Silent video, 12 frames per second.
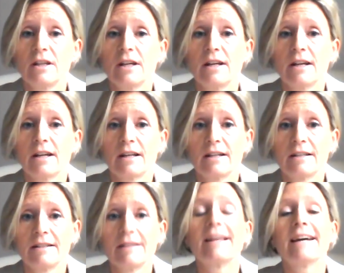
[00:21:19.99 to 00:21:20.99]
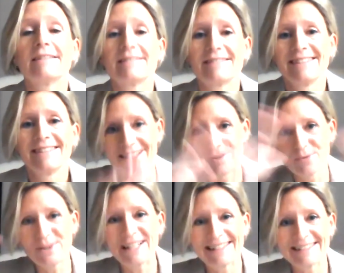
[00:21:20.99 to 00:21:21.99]
that then
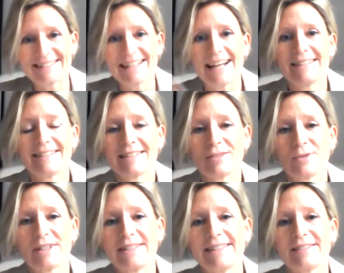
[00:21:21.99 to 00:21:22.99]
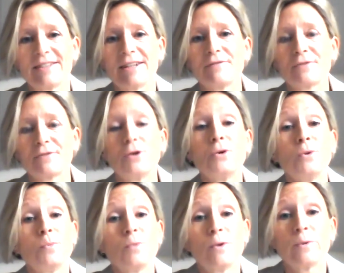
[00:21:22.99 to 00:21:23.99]
will decide the criteria for
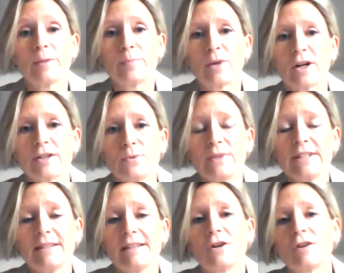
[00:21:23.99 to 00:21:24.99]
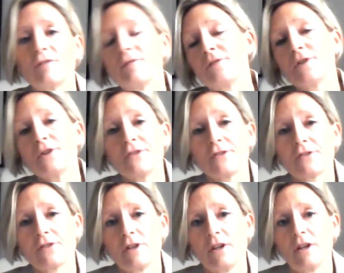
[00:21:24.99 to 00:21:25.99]
whom we will partner with. Our
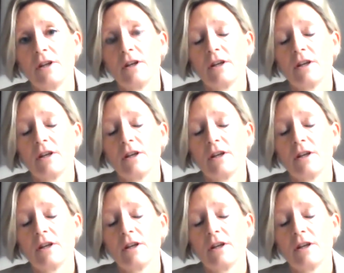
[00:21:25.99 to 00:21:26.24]
first